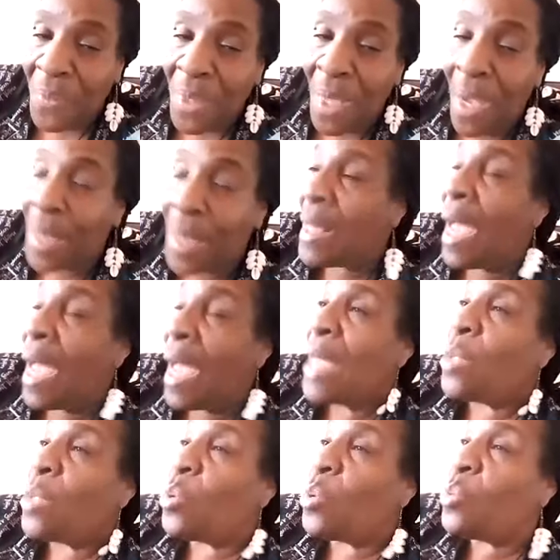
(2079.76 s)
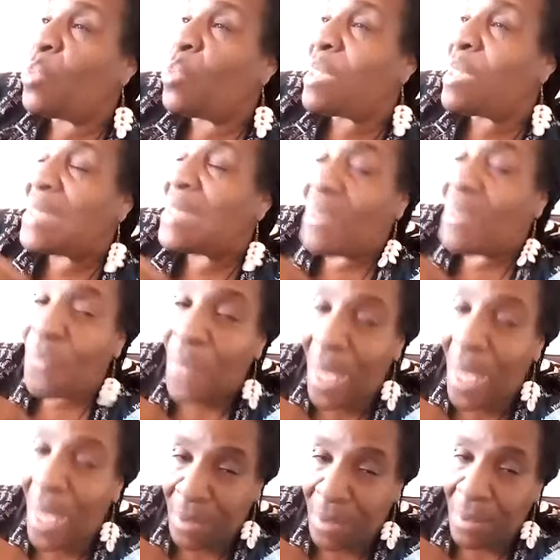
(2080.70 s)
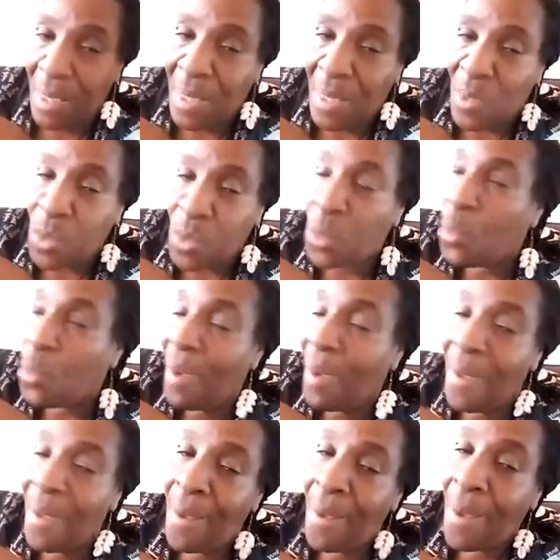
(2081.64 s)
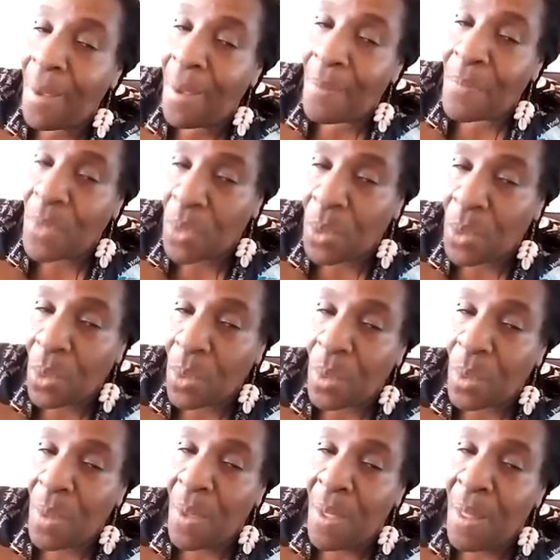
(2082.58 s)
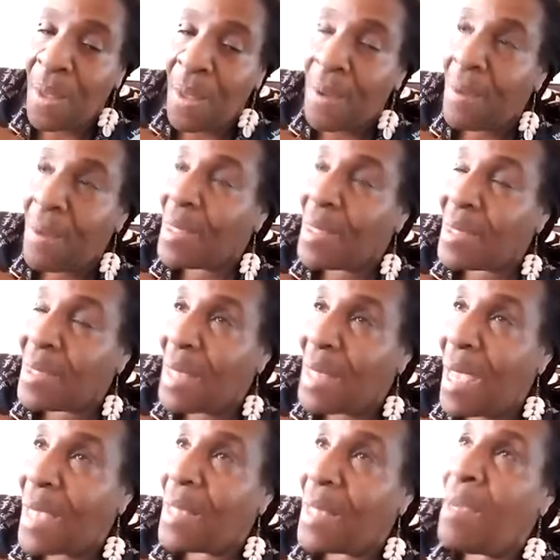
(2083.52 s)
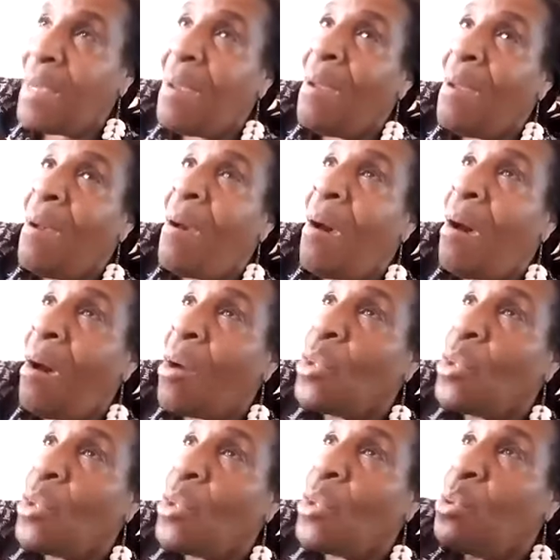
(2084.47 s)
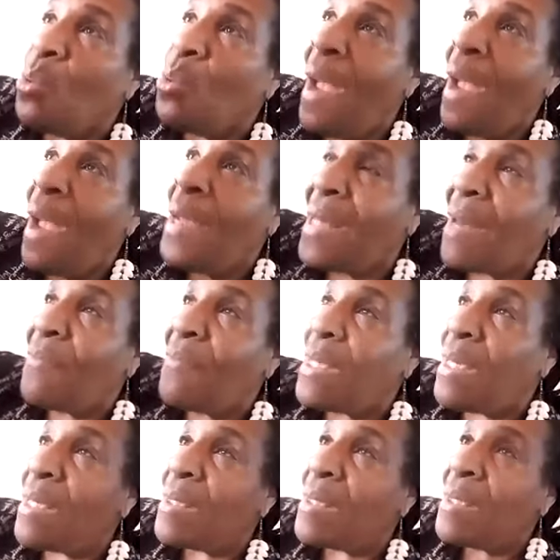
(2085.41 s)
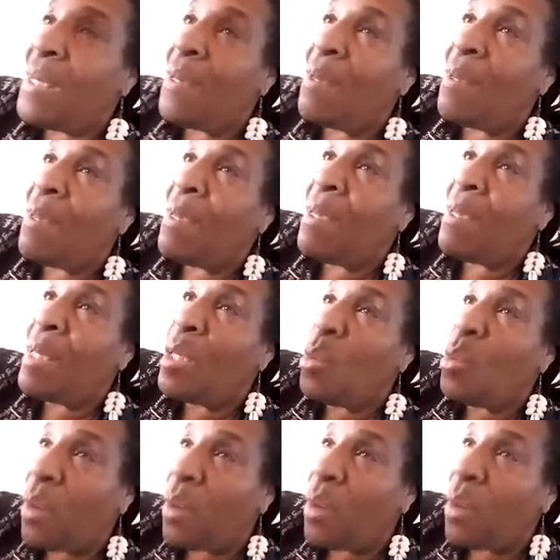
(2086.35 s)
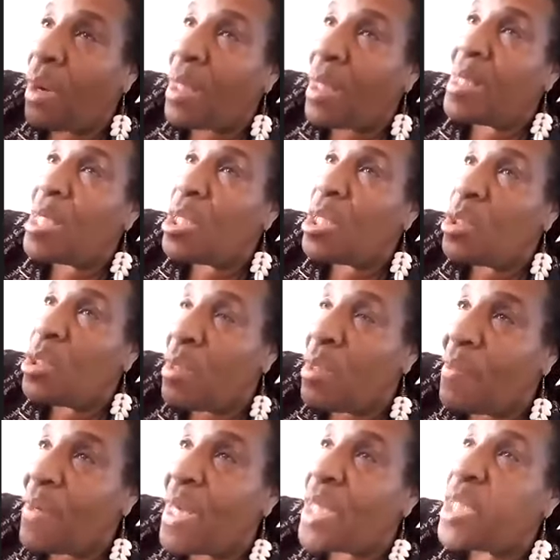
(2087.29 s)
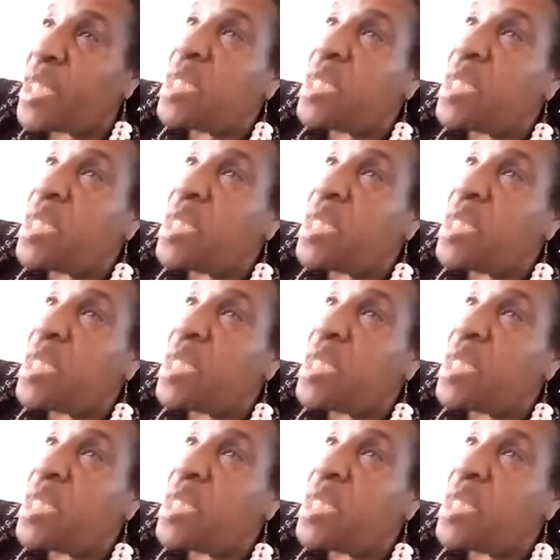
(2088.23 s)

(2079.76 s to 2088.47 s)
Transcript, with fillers: and I don't receive that as who I am. You know, it's like how do I navigate in the world, in the universe,